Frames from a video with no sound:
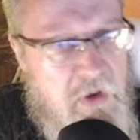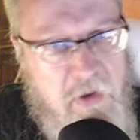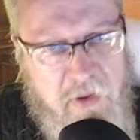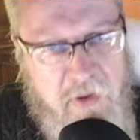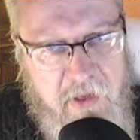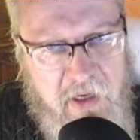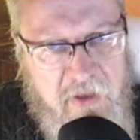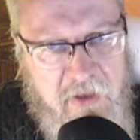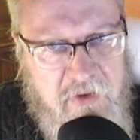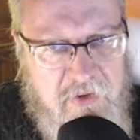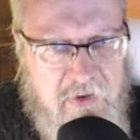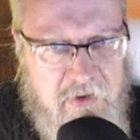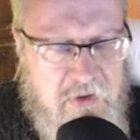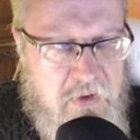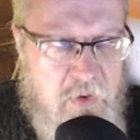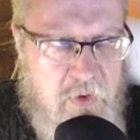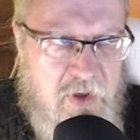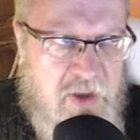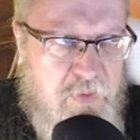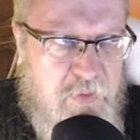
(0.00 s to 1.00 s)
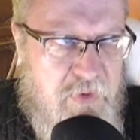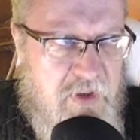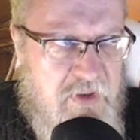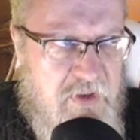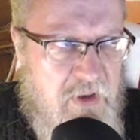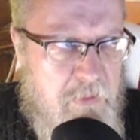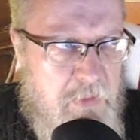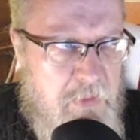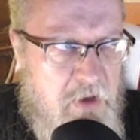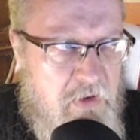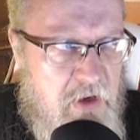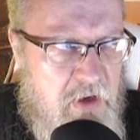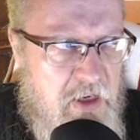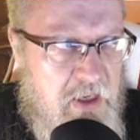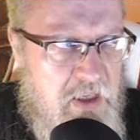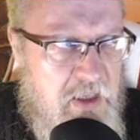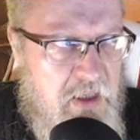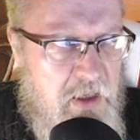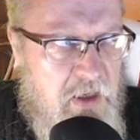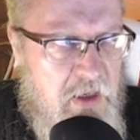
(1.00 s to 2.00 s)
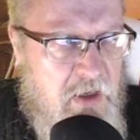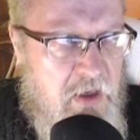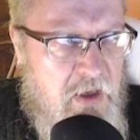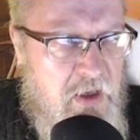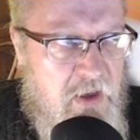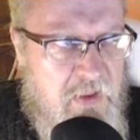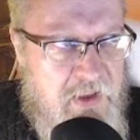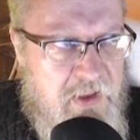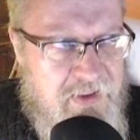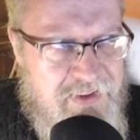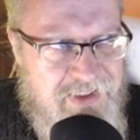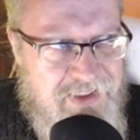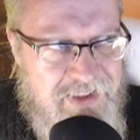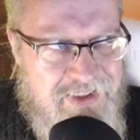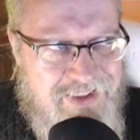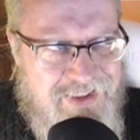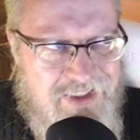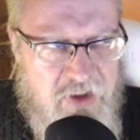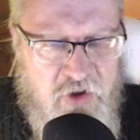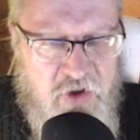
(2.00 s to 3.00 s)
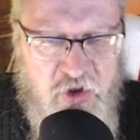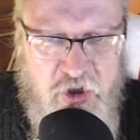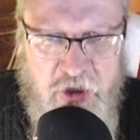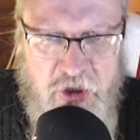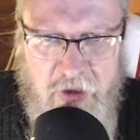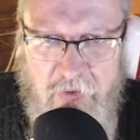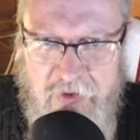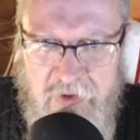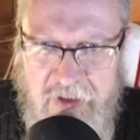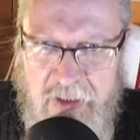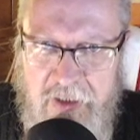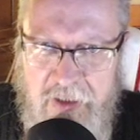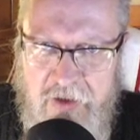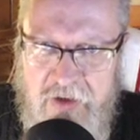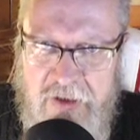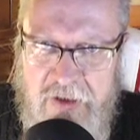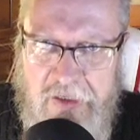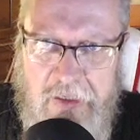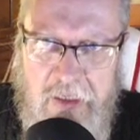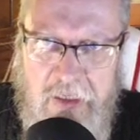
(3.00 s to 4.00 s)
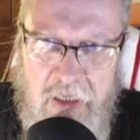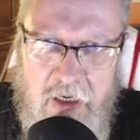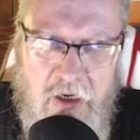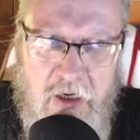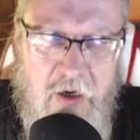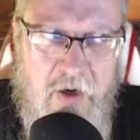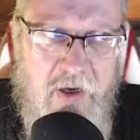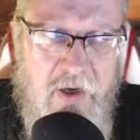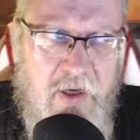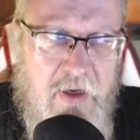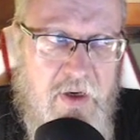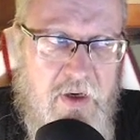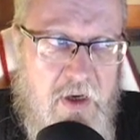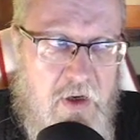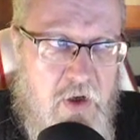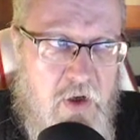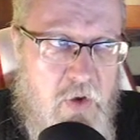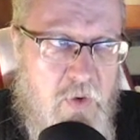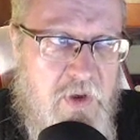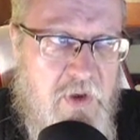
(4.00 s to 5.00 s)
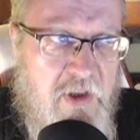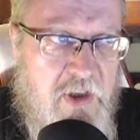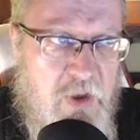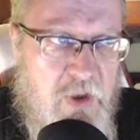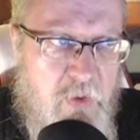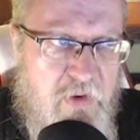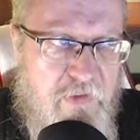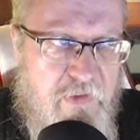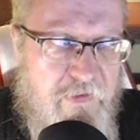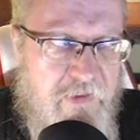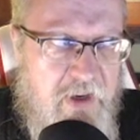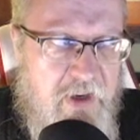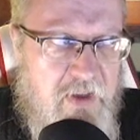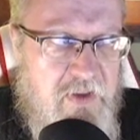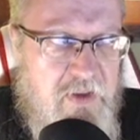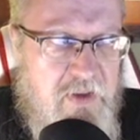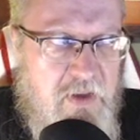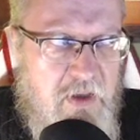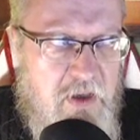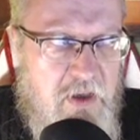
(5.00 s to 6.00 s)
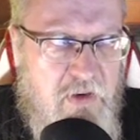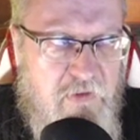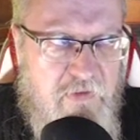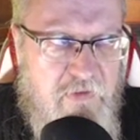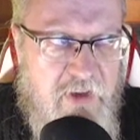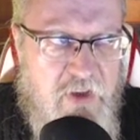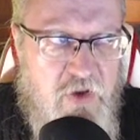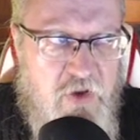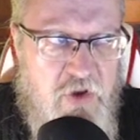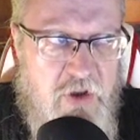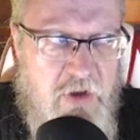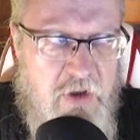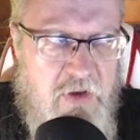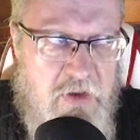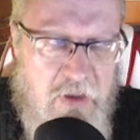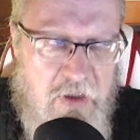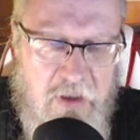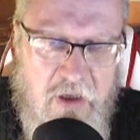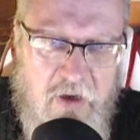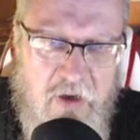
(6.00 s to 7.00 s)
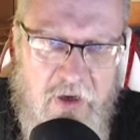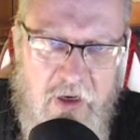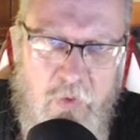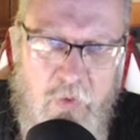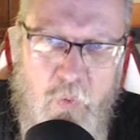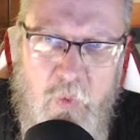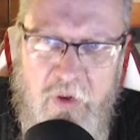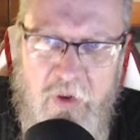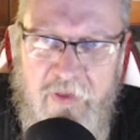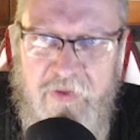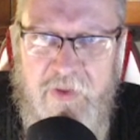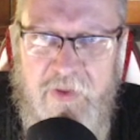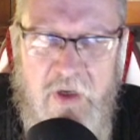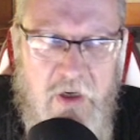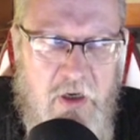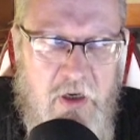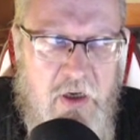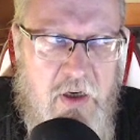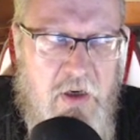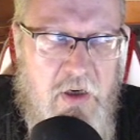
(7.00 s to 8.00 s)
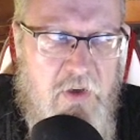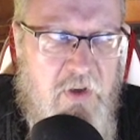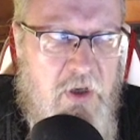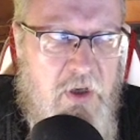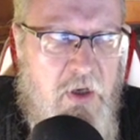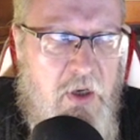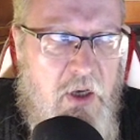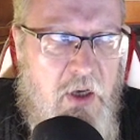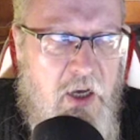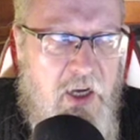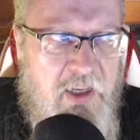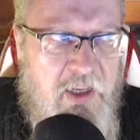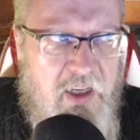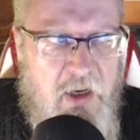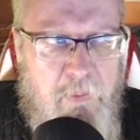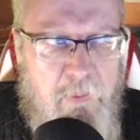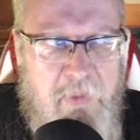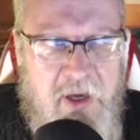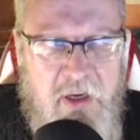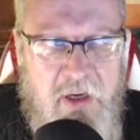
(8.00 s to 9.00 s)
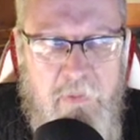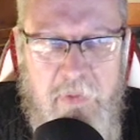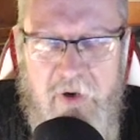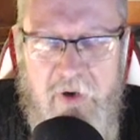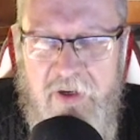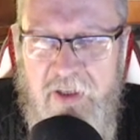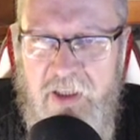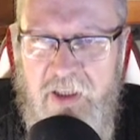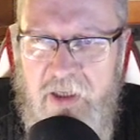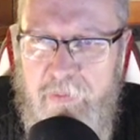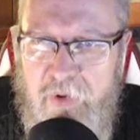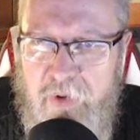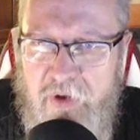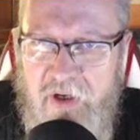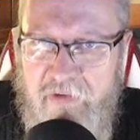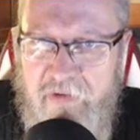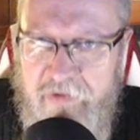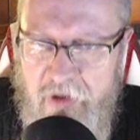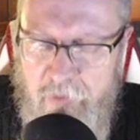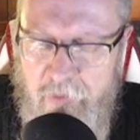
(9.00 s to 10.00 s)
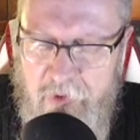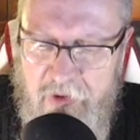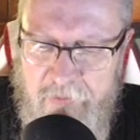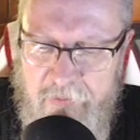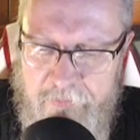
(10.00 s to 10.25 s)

Thus, to express it morally, this is the duty to lie according to a fixed convention, to lie with the herd and in a manner binding upon everyone.